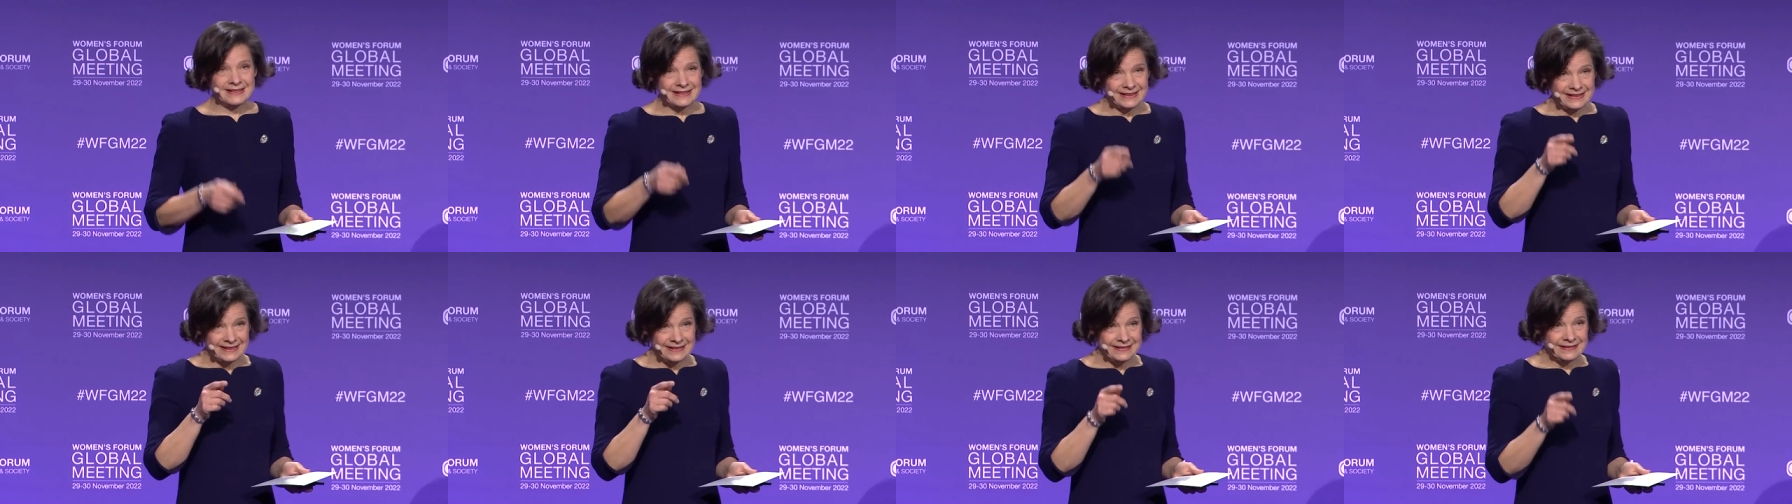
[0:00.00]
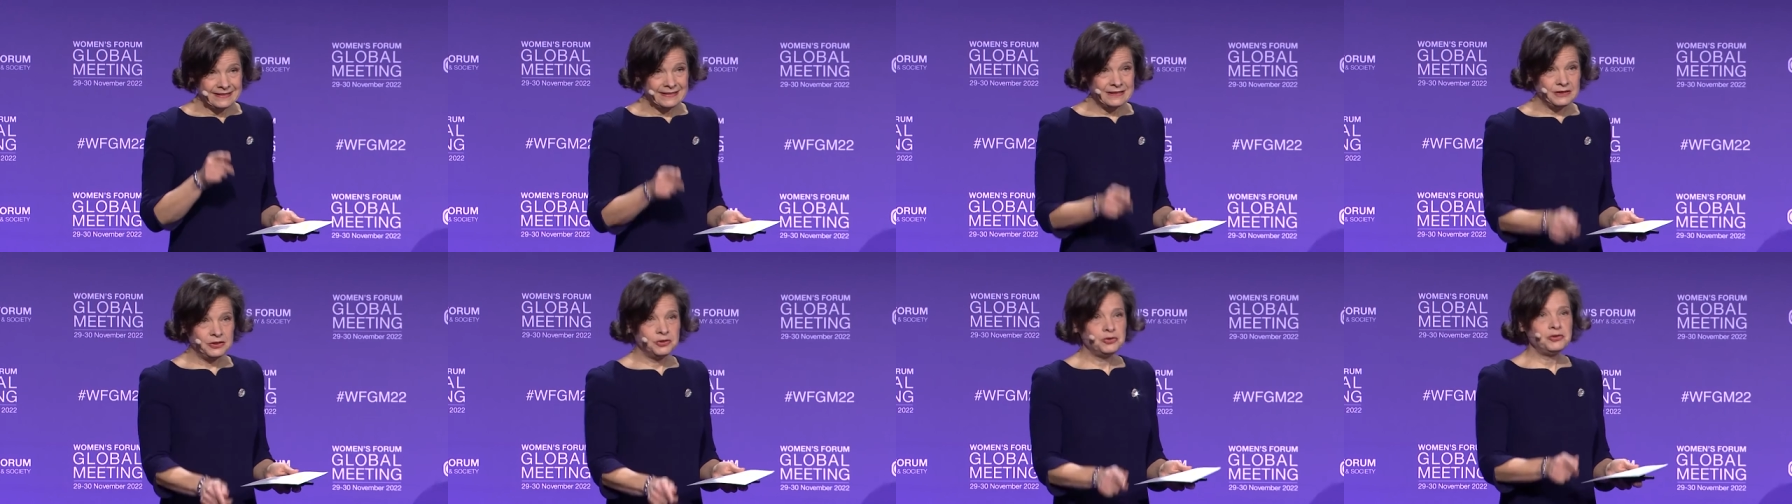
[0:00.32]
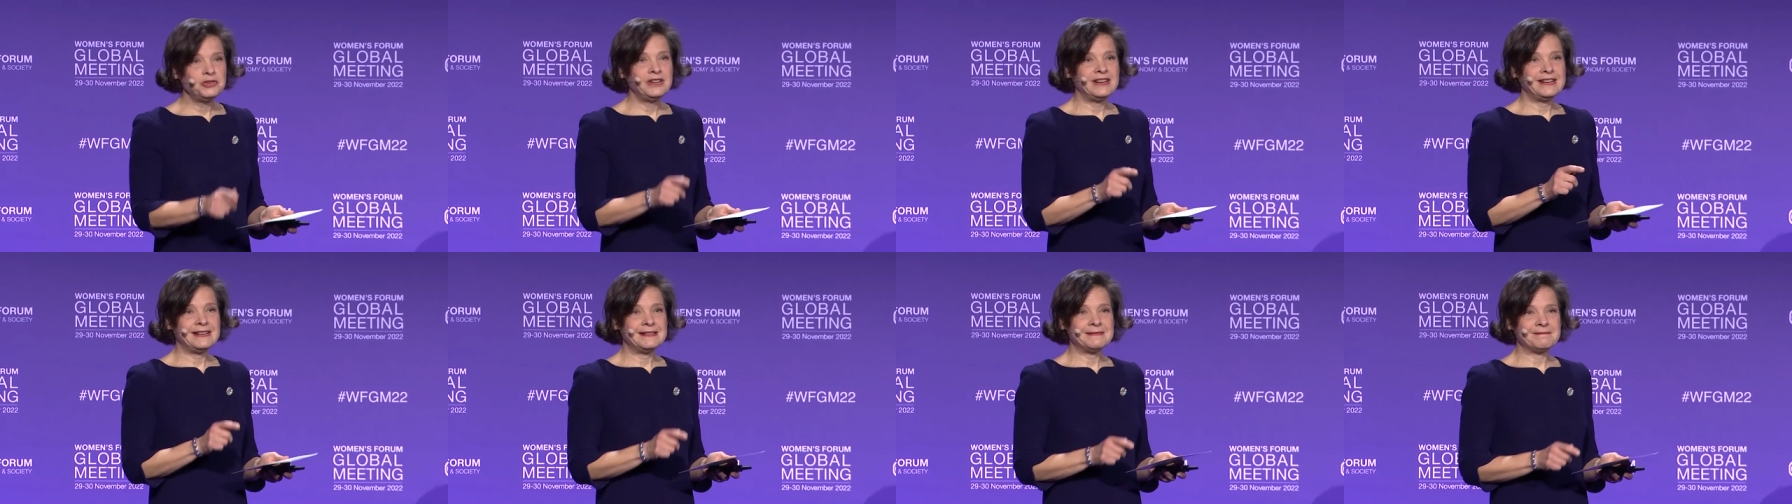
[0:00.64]
is
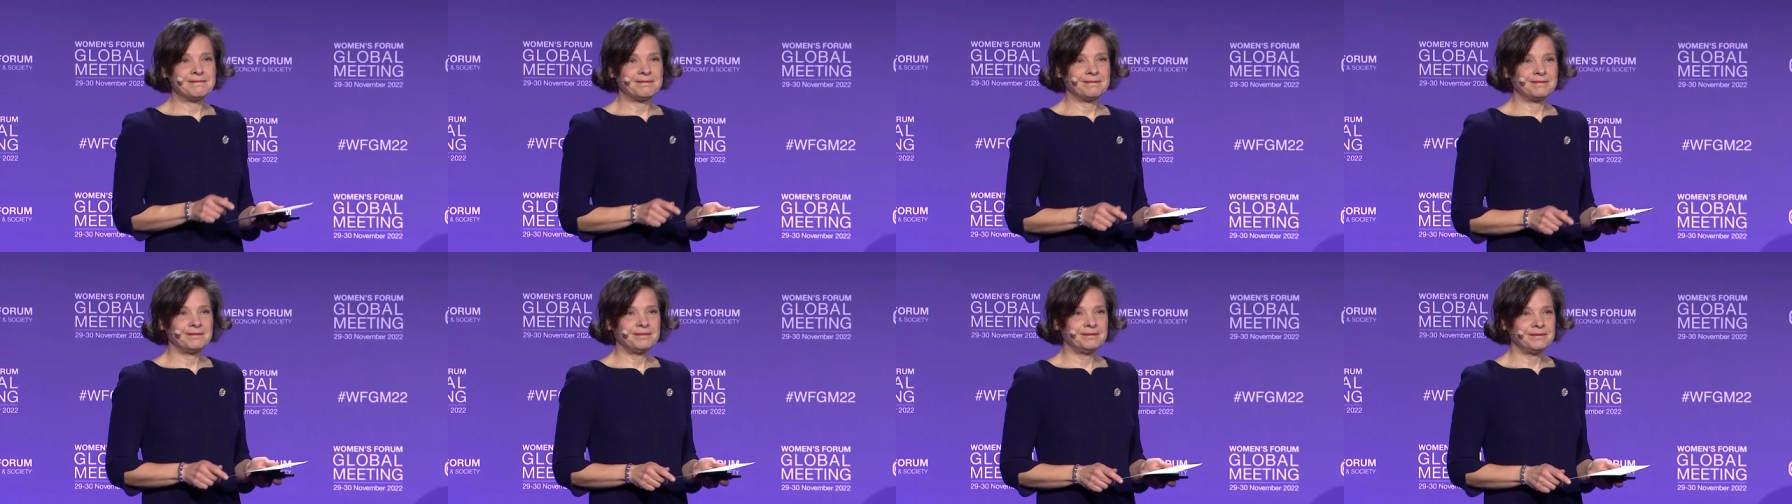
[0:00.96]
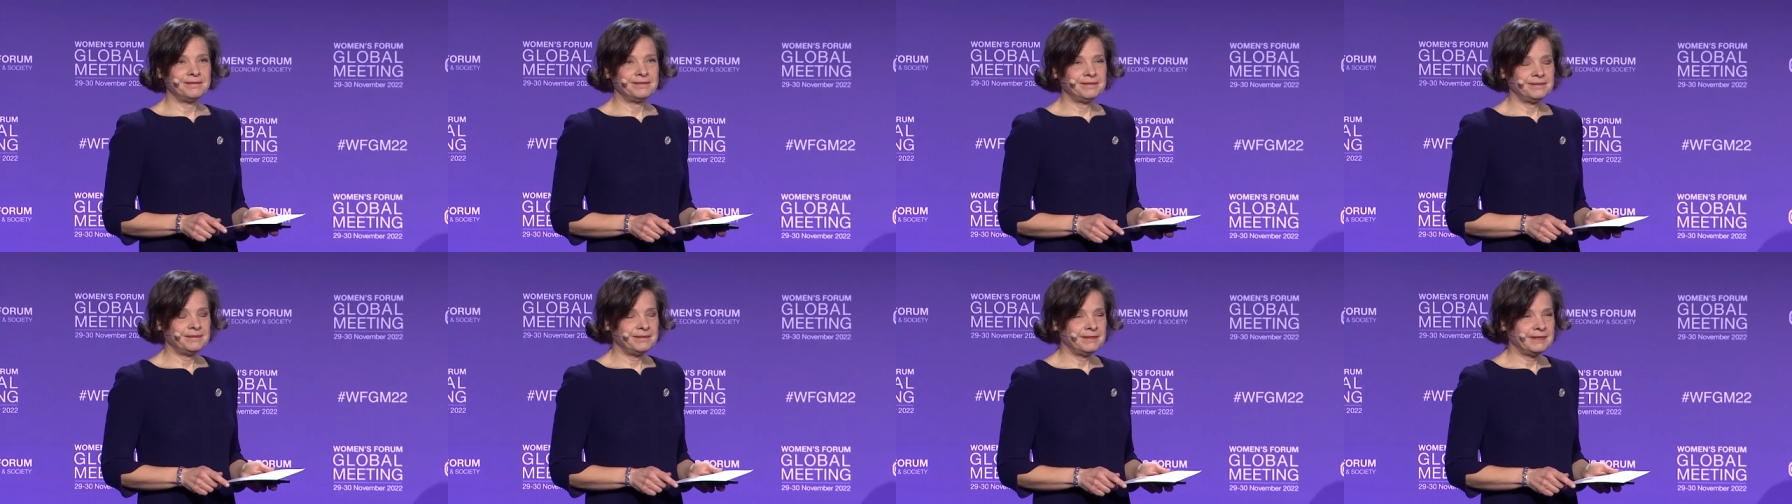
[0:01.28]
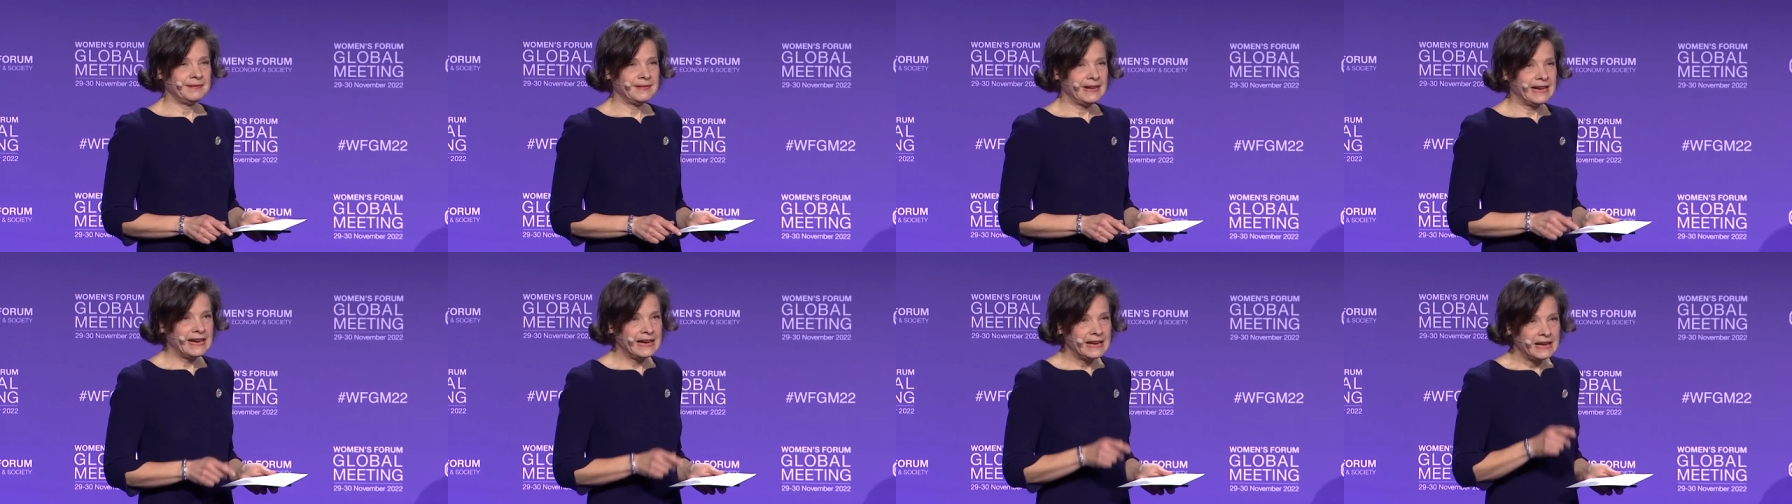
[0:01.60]
today,
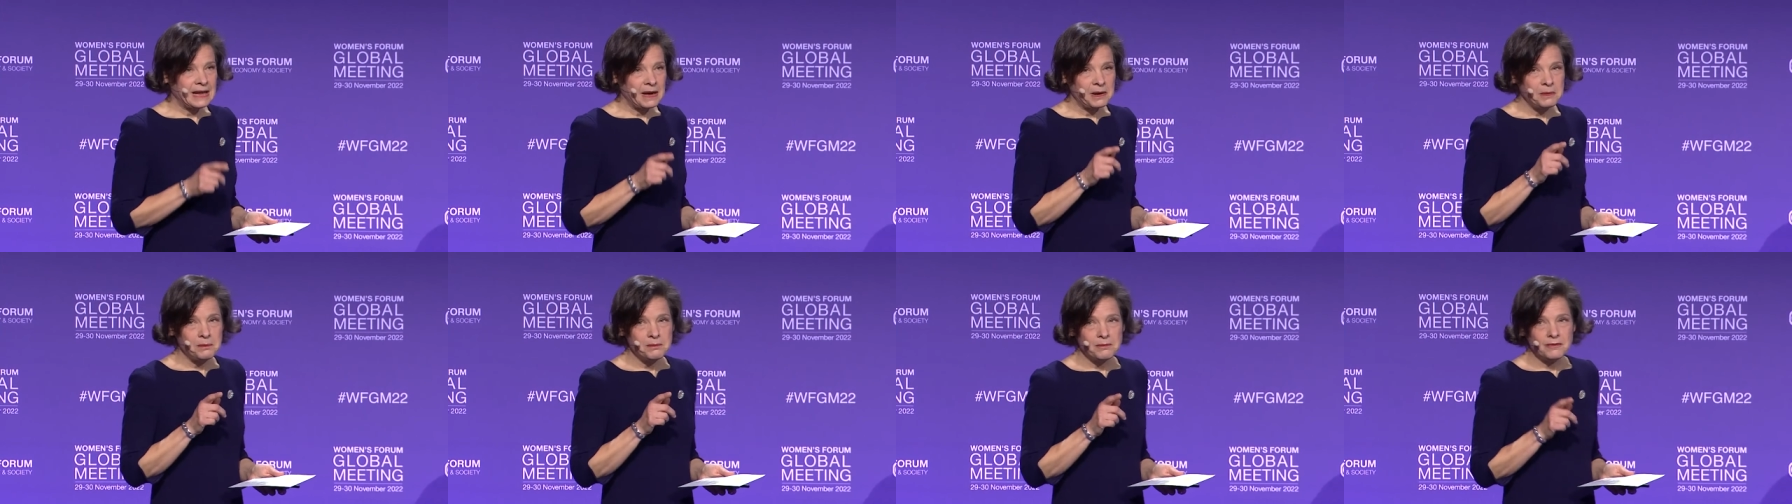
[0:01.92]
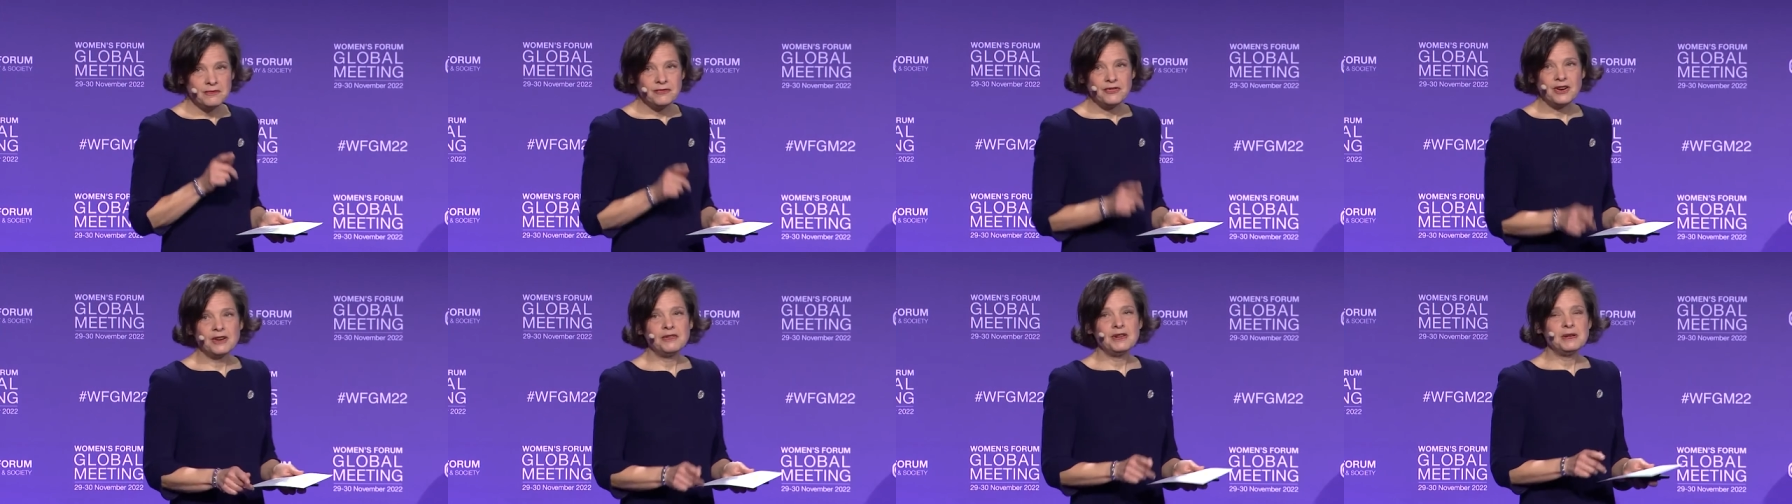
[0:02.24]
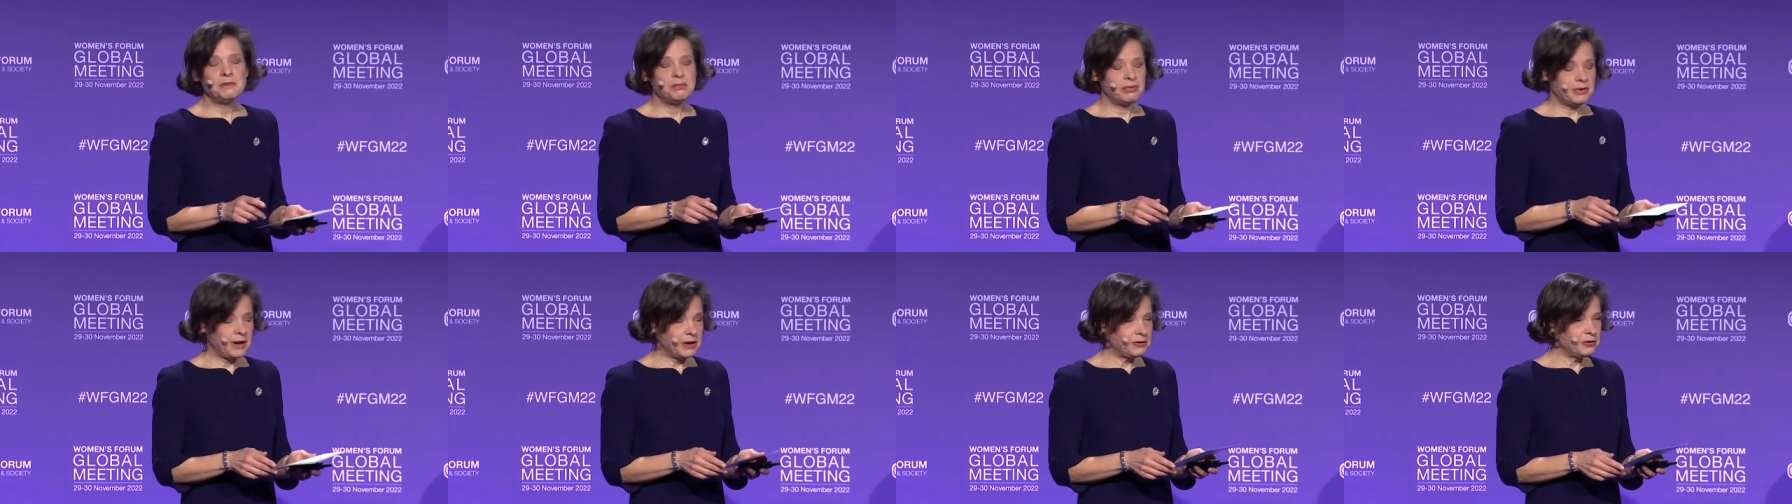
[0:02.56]
and I'm very
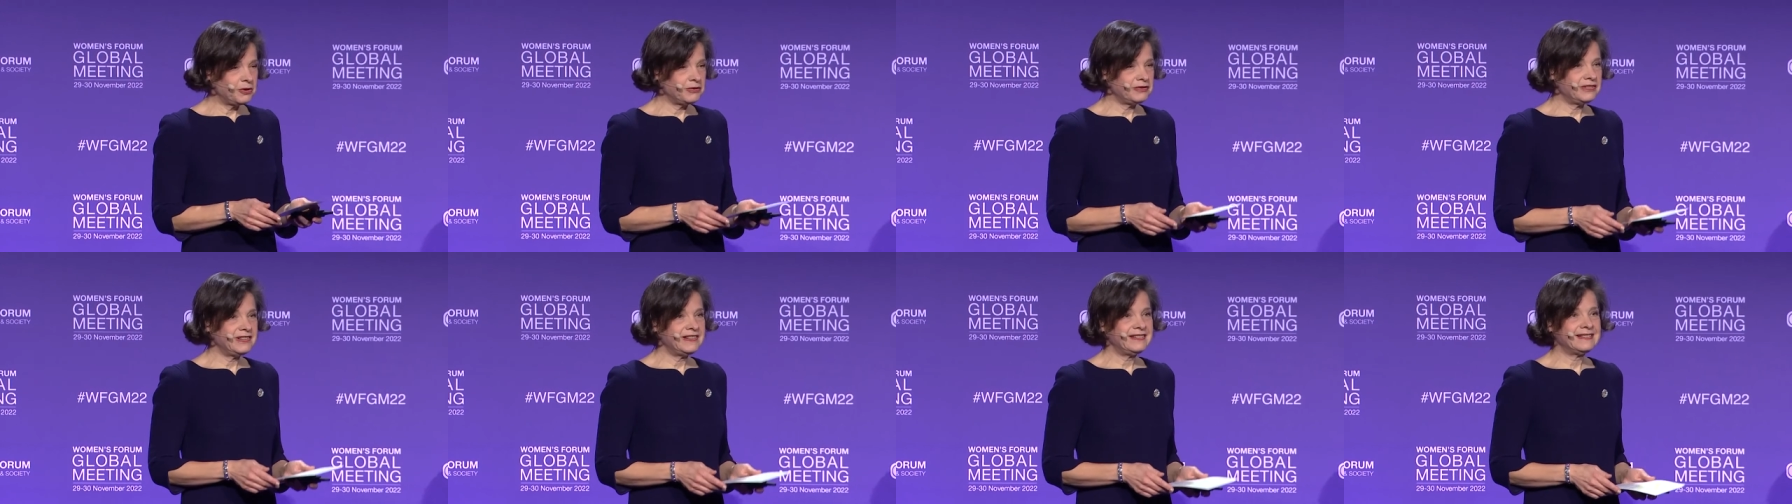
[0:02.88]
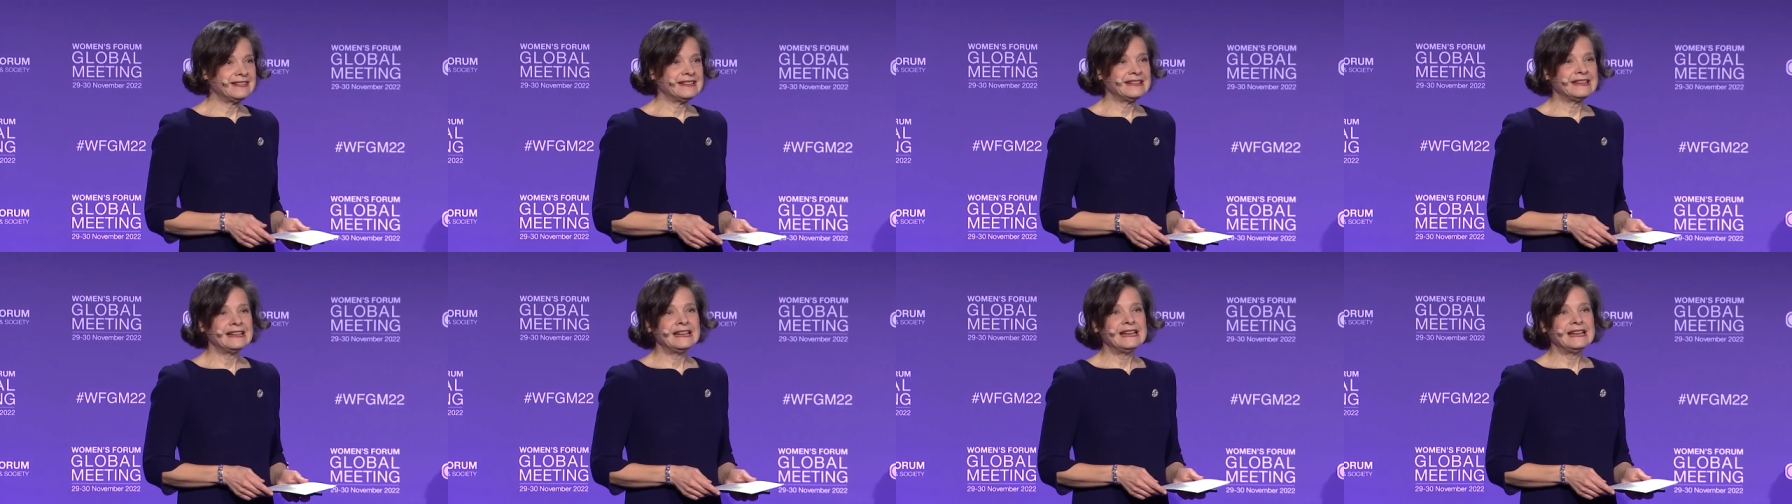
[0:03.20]
proud of it.